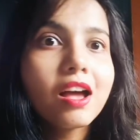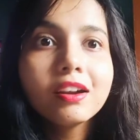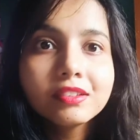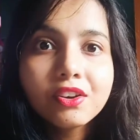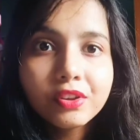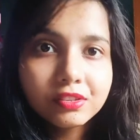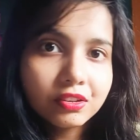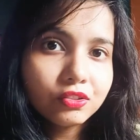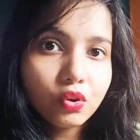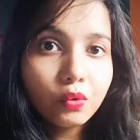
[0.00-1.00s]
are the
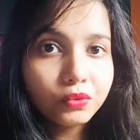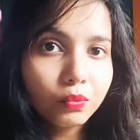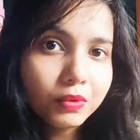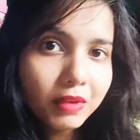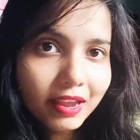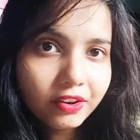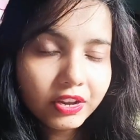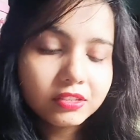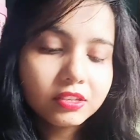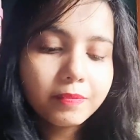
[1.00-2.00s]
results of UVA
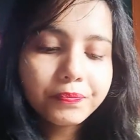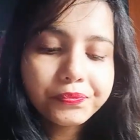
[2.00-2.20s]
rays.